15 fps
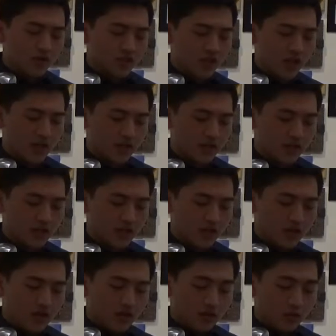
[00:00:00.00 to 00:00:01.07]
shut,
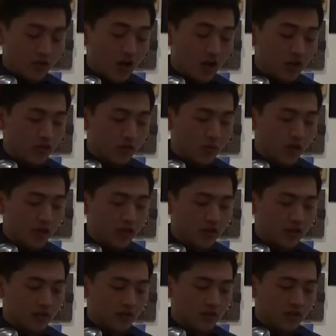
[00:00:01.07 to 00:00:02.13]
though not all the way.
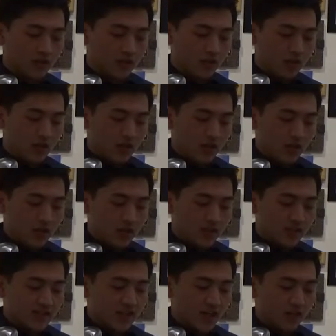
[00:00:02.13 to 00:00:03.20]

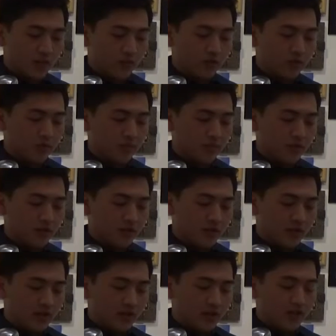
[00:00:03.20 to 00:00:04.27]
Inside the room,
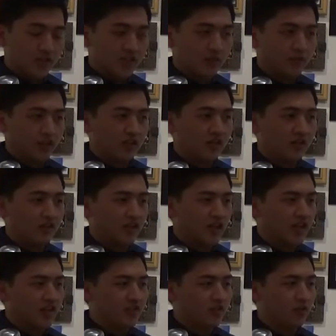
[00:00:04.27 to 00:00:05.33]
something
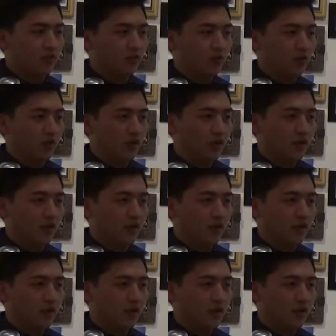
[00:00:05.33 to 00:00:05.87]
thudded to the floor.